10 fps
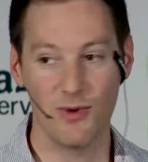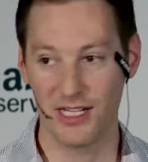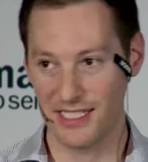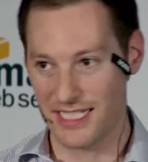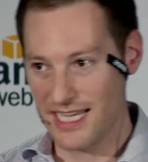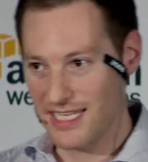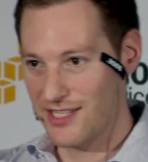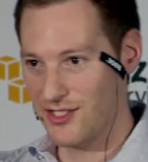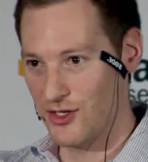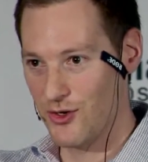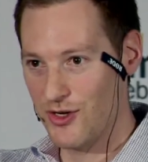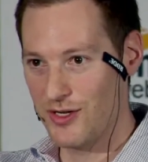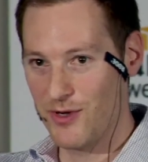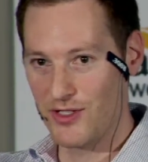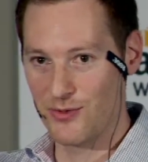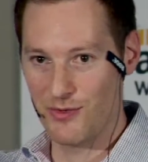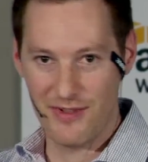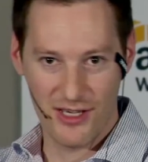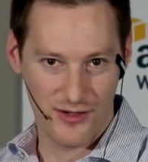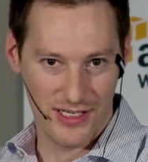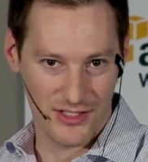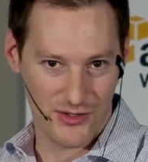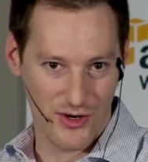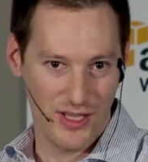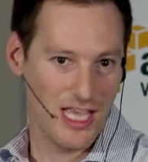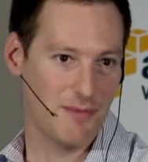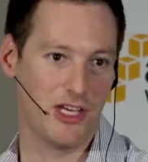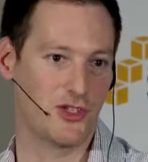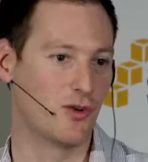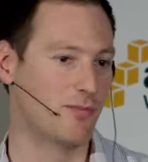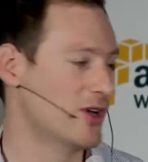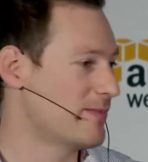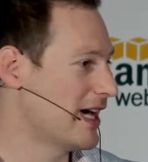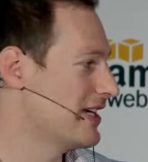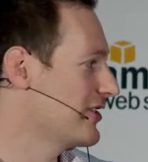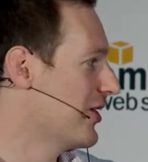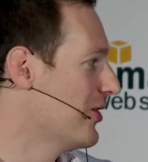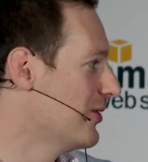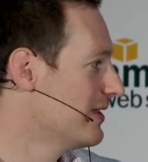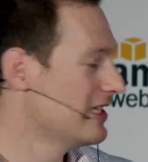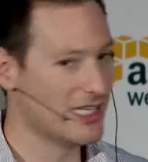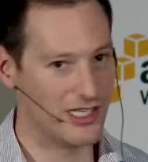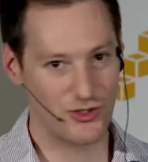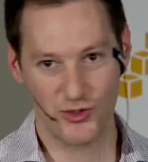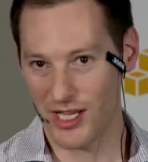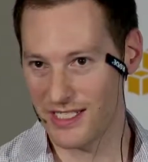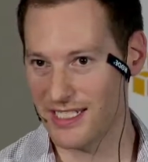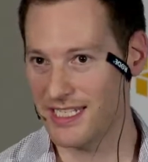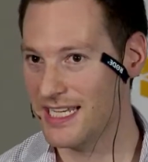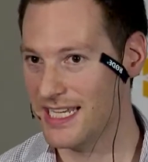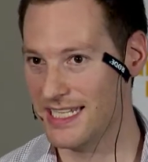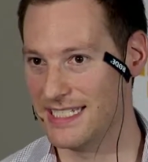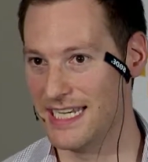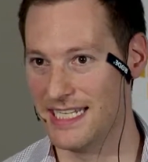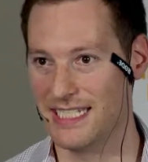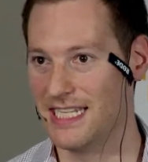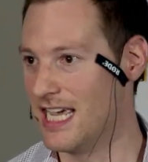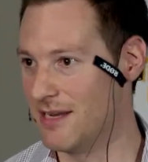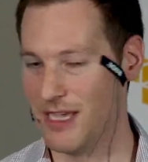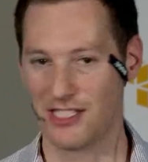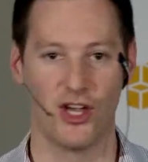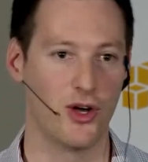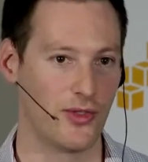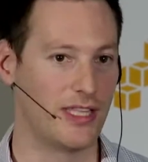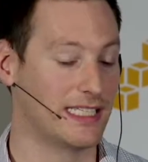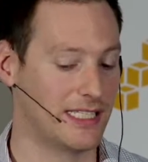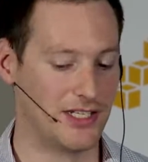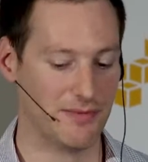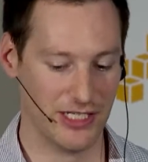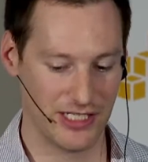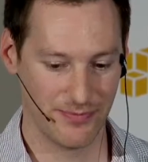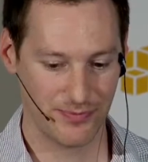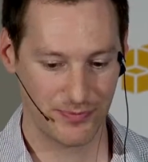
we actually take it out of the security deposit that we've held in escrow and make sure both parties are whole. It's trusted, it's easy, and it makes the whole thing legitimate.